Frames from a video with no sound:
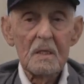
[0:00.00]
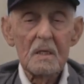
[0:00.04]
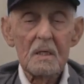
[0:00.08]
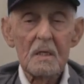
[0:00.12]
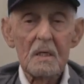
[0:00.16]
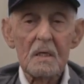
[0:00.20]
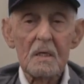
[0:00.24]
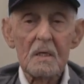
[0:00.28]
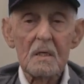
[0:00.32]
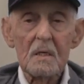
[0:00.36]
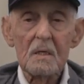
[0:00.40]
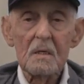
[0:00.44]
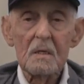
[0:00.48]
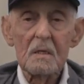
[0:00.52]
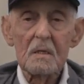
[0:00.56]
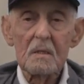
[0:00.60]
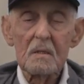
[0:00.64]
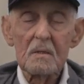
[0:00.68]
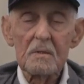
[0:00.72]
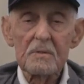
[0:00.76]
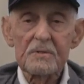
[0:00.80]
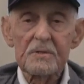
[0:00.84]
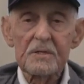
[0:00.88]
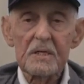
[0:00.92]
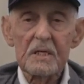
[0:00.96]

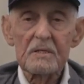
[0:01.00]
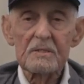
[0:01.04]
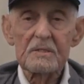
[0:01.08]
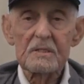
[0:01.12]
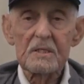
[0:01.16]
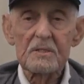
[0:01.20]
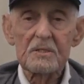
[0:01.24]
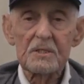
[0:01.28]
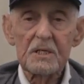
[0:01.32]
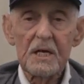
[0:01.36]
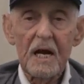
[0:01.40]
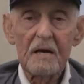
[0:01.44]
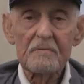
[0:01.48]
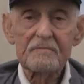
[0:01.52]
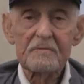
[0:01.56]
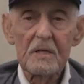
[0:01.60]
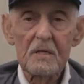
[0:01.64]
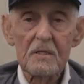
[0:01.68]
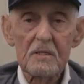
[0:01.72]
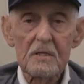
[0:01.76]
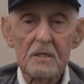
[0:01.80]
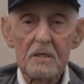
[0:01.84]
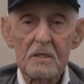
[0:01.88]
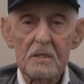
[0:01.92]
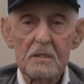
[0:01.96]
uh, things that you have to
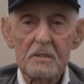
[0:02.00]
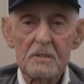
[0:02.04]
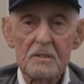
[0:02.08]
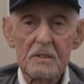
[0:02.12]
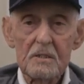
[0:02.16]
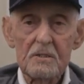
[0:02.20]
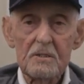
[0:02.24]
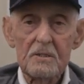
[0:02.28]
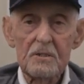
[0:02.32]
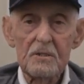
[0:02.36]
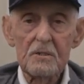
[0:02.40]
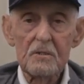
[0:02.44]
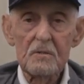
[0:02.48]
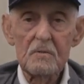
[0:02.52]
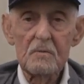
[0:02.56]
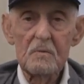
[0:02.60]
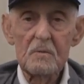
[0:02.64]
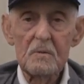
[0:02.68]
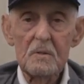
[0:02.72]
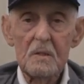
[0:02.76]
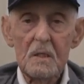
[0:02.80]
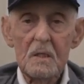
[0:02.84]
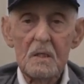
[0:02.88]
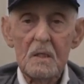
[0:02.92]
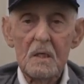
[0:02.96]
learn to
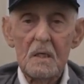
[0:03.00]
do,